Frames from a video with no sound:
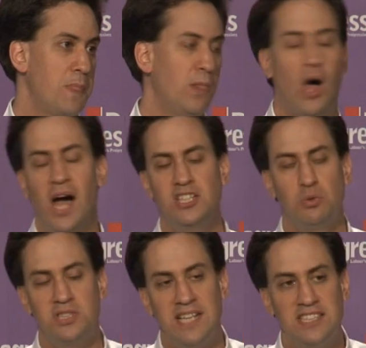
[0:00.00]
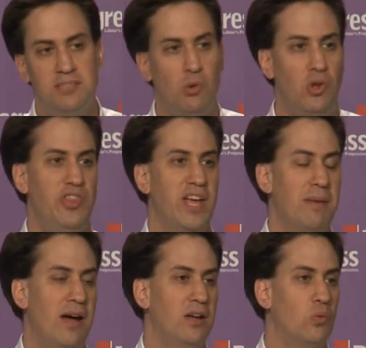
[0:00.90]
Look, I just want to say a small thing
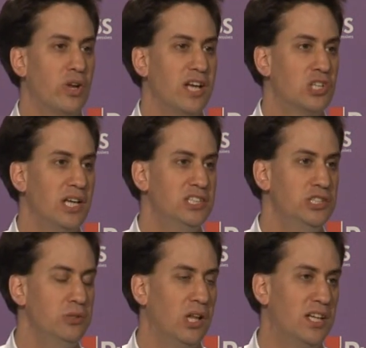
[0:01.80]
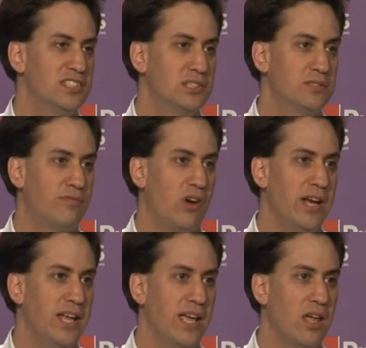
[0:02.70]
about what I tried to do last
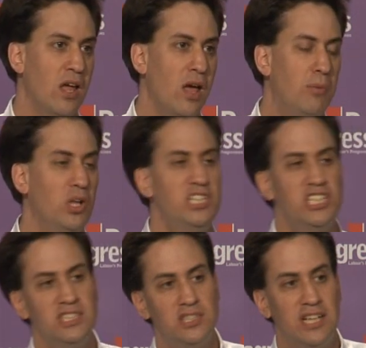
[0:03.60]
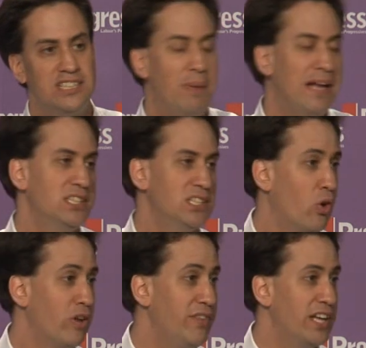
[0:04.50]
Friday. Politicians are expected to
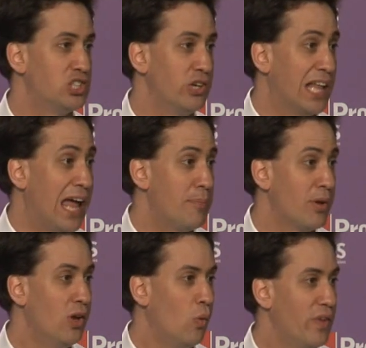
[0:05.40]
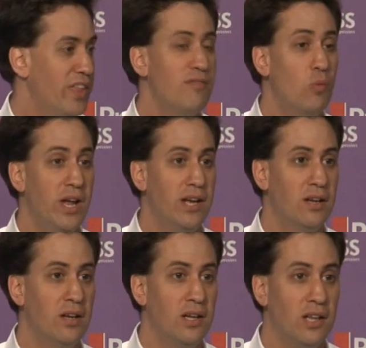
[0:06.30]
go on a victory lap when they
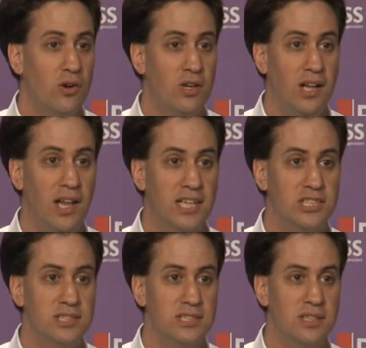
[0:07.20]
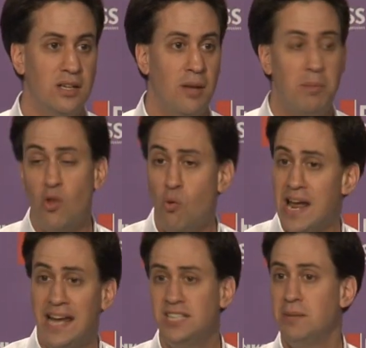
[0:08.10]
win local elections. But the
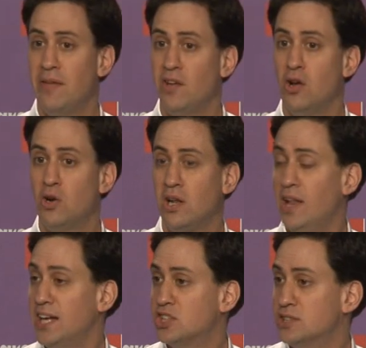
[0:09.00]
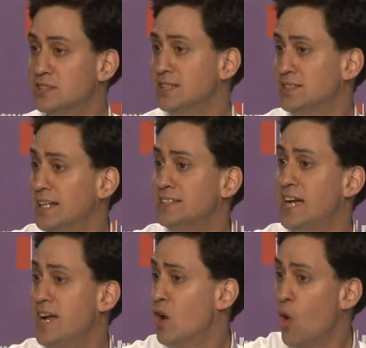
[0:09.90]
reality about the local elections is they
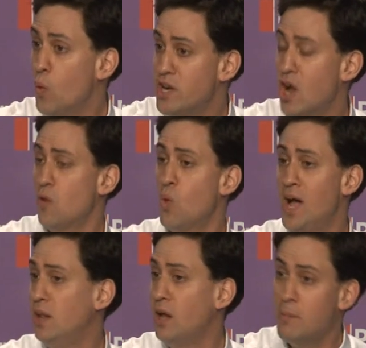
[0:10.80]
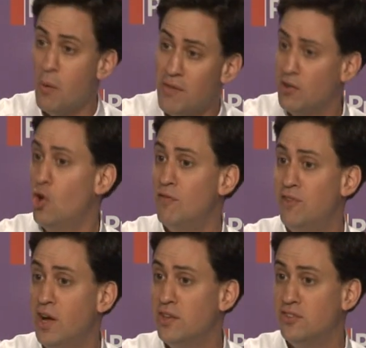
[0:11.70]
said, we've done well, but we have a lot
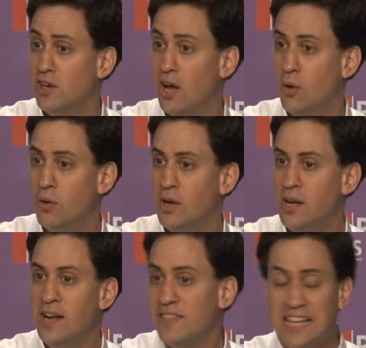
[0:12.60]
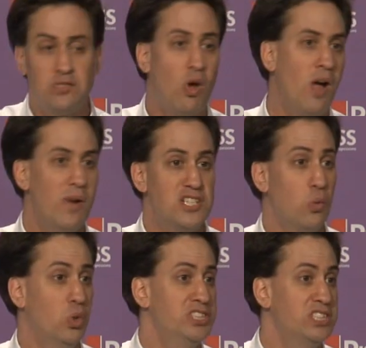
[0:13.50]
further to go. That's why I went
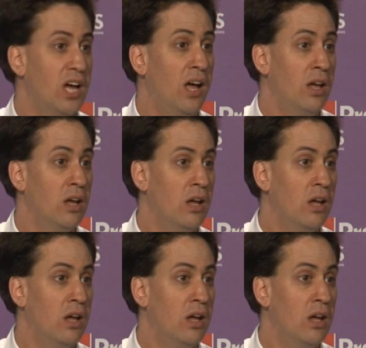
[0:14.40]
to Worcester,